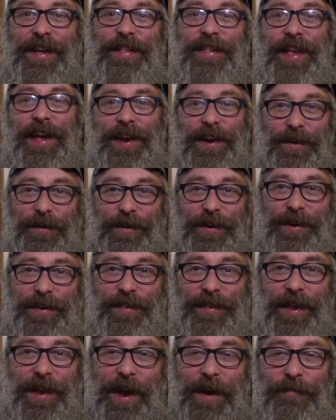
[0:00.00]
Take her
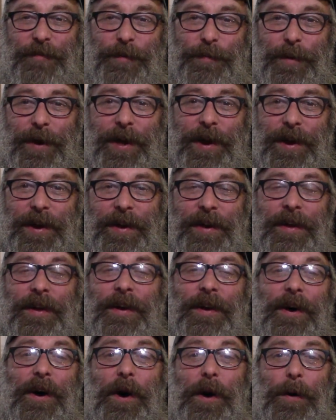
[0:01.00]
easy, everybody.
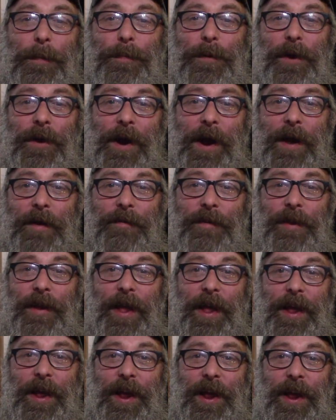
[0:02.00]
Hope you're having
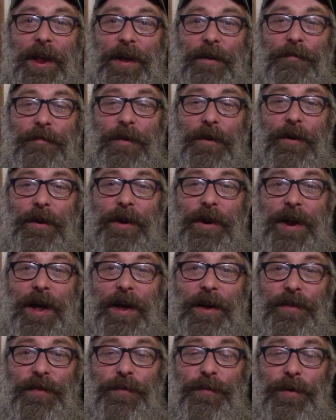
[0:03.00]
a very
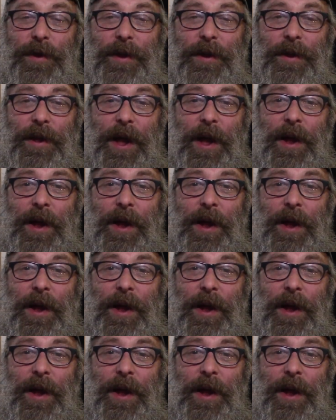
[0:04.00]
nice week.